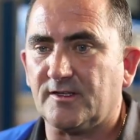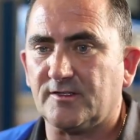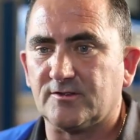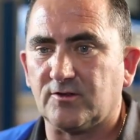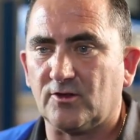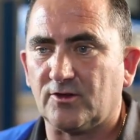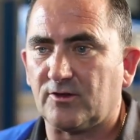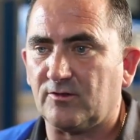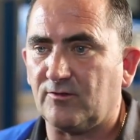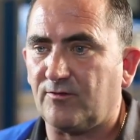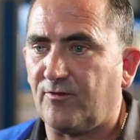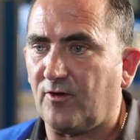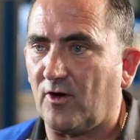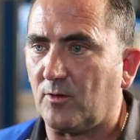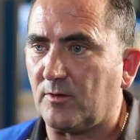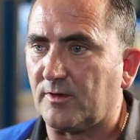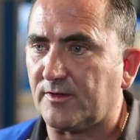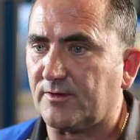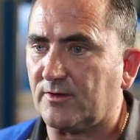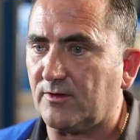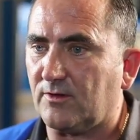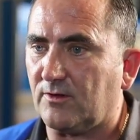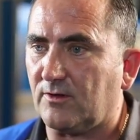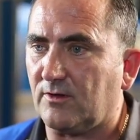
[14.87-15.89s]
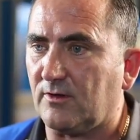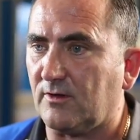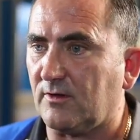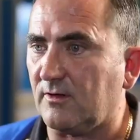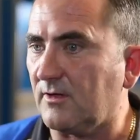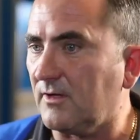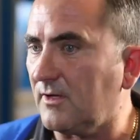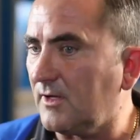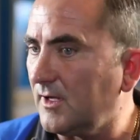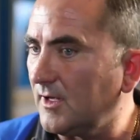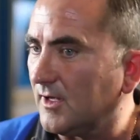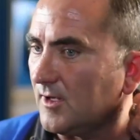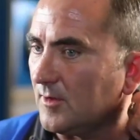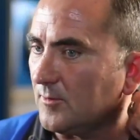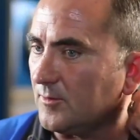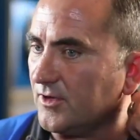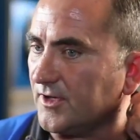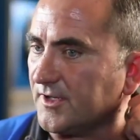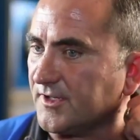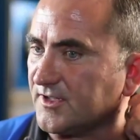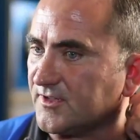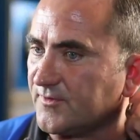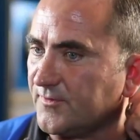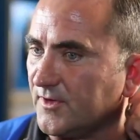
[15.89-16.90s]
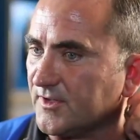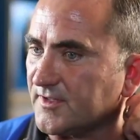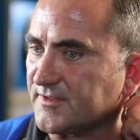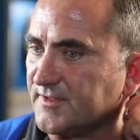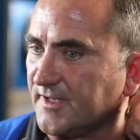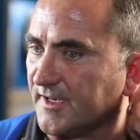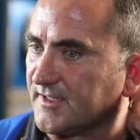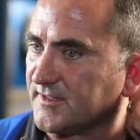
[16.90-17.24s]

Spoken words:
He's looking forward to playing his first